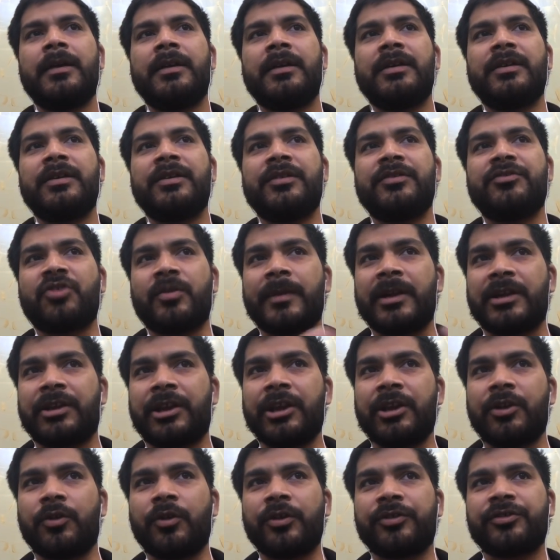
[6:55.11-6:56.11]

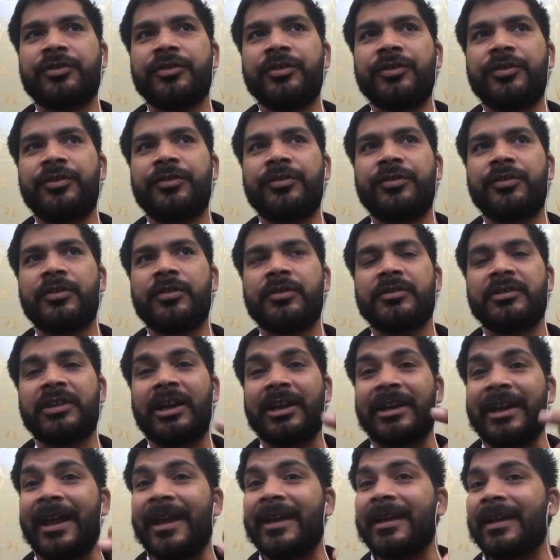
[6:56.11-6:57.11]
Geometry questions, the
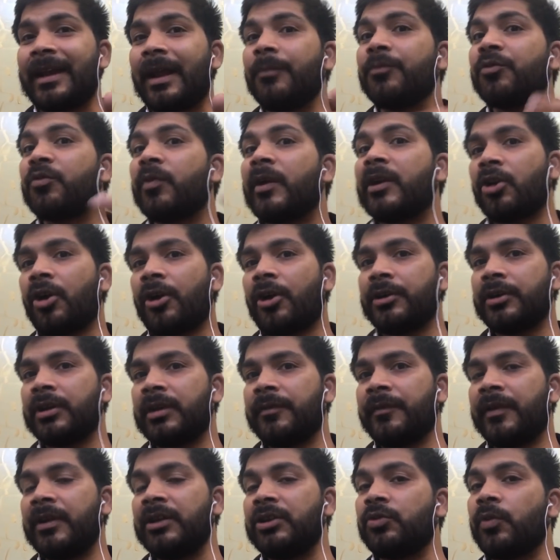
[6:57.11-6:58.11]
diagrams were not
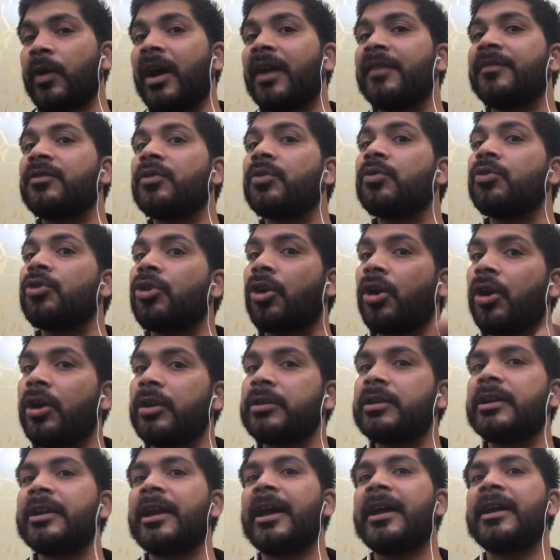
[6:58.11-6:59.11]
given, you have to draw
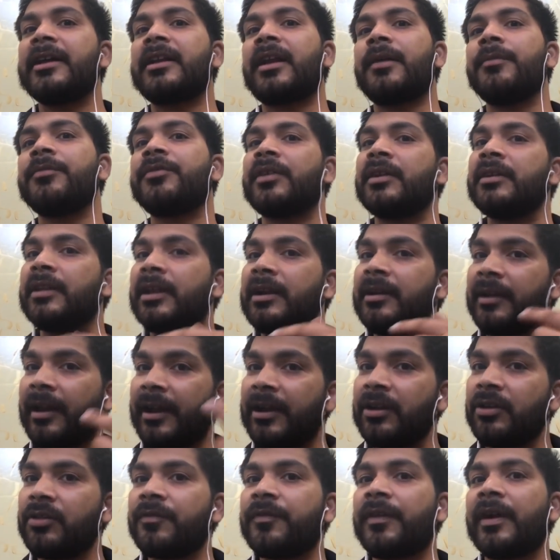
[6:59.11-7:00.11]
the diagrams and then try
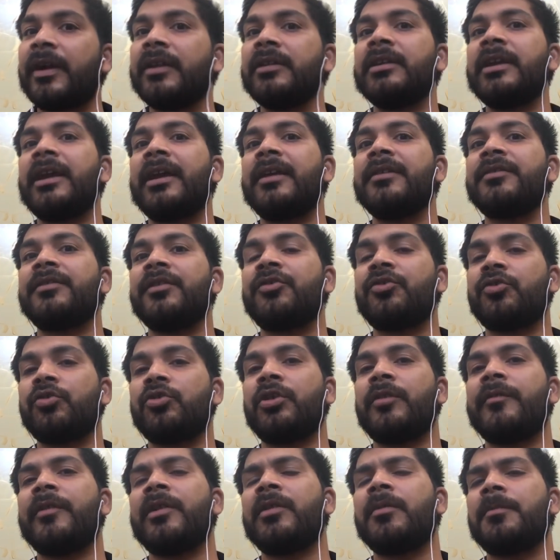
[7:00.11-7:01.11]
to find the answers, so
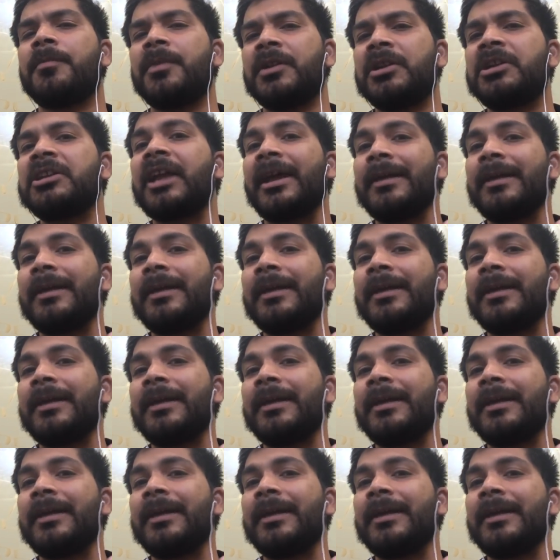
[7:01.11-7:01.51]
they were a bit time